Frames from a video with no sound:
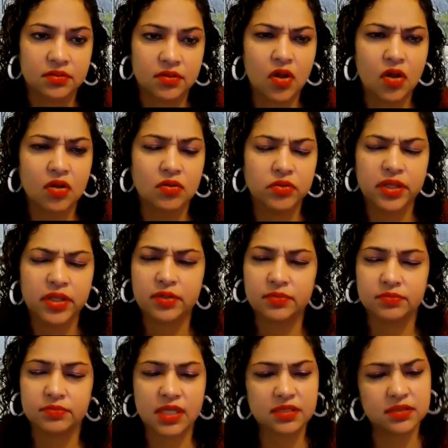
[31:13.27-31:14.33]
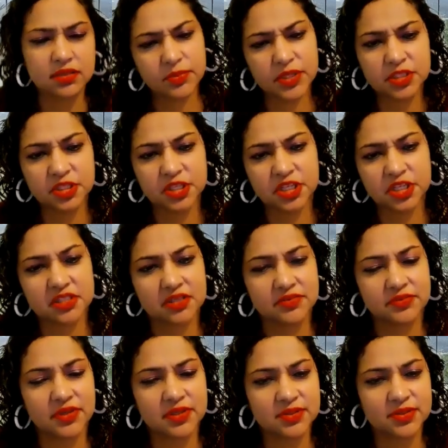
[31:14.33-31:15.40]
Oh, okay. That's not much age
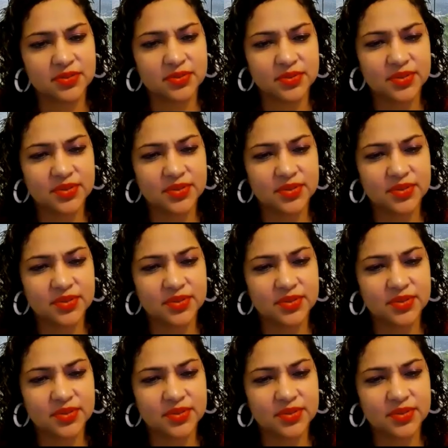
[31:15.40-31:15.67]
difference, though.